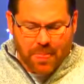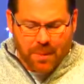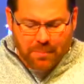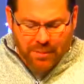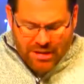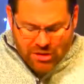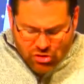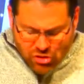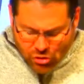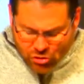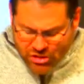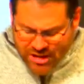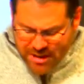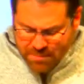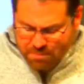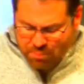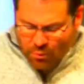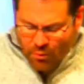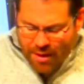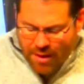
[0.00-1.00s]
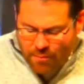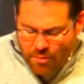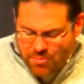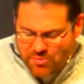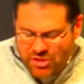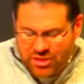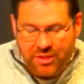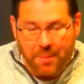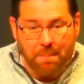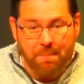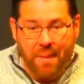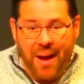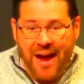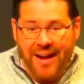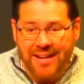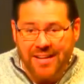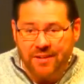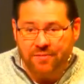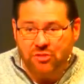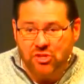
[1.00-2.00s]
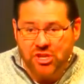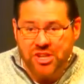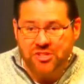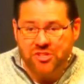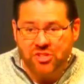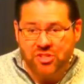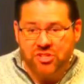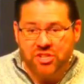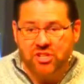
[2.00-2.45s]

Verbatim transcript: But as you take bread representing the body of Jesus,